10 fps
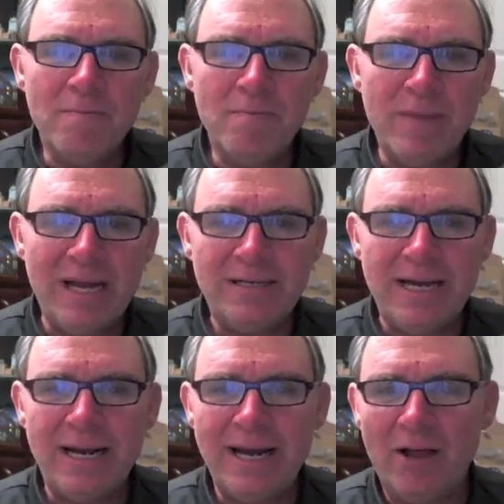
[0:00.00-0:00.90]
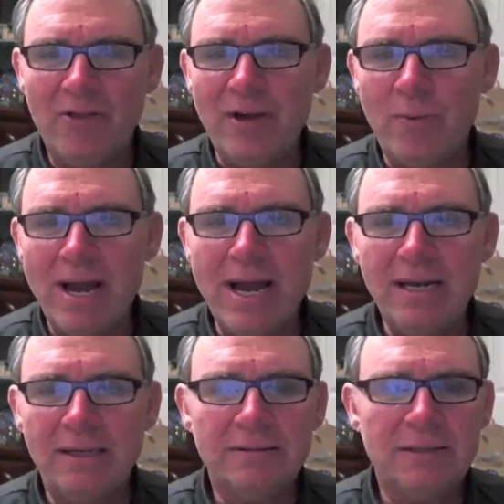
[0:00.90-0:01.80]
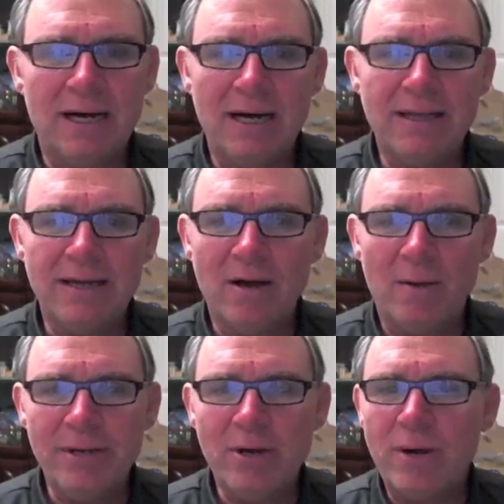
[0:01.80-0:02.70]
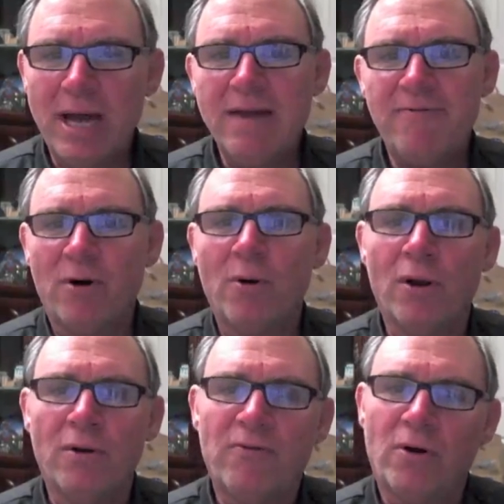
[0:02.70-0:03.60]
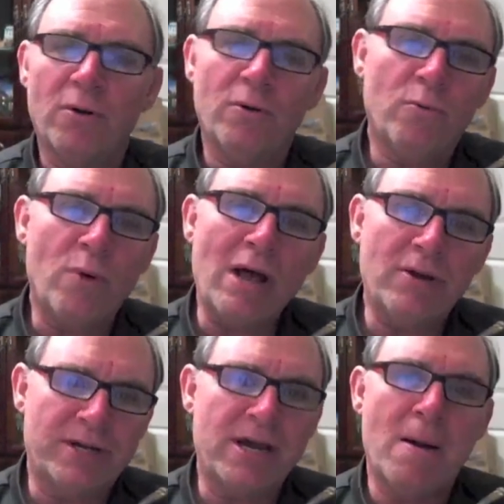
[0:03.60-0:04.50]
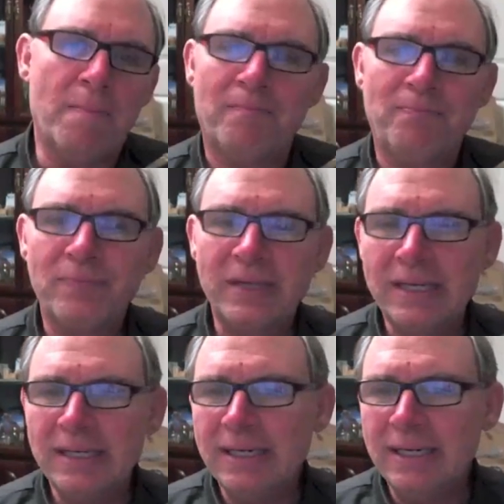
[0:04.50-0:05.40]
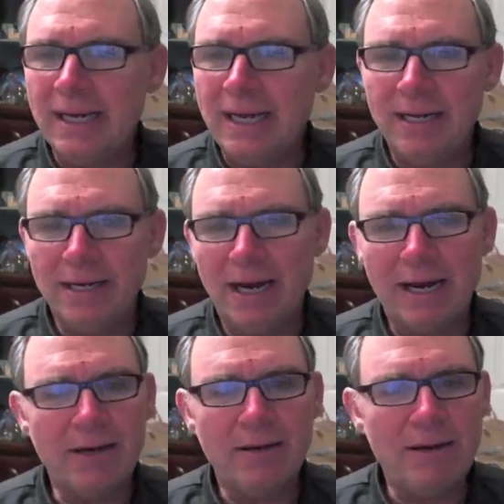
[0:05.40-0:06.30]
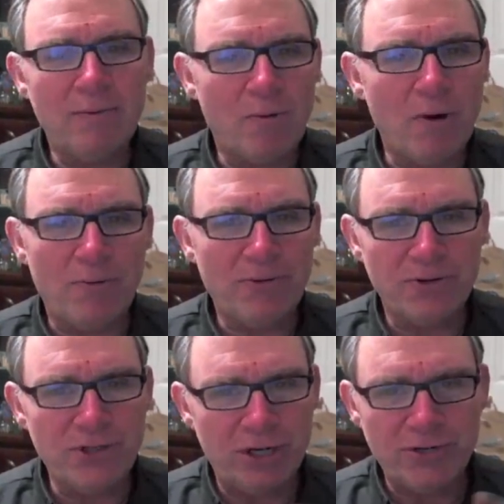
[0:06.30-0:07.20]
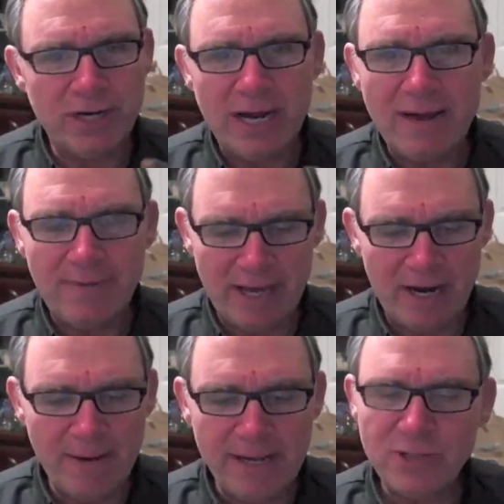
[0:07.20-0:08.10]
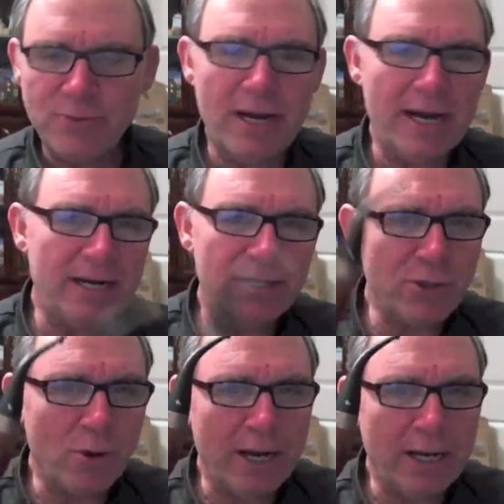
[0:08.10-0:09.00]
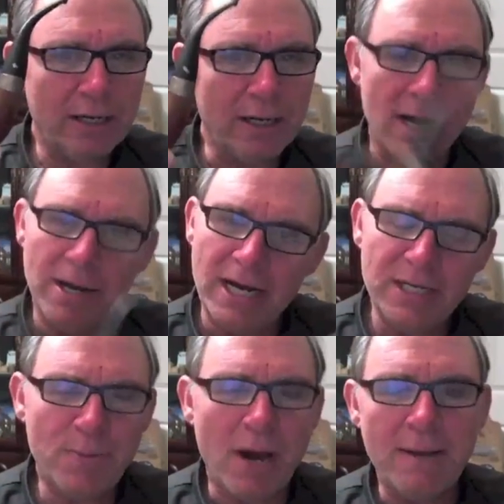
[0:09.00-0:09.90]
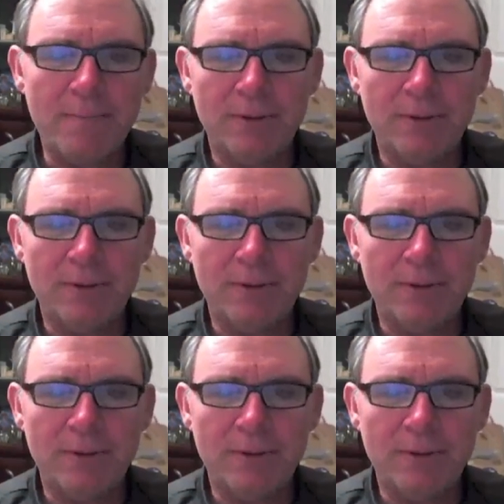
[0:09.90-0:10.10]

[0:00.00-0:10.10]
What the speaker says: maintain a healthy weight, I think I'll be okay for a while to come. And I can, and with those years that I have ahead of me, guess what? I can enjoy a nice pipe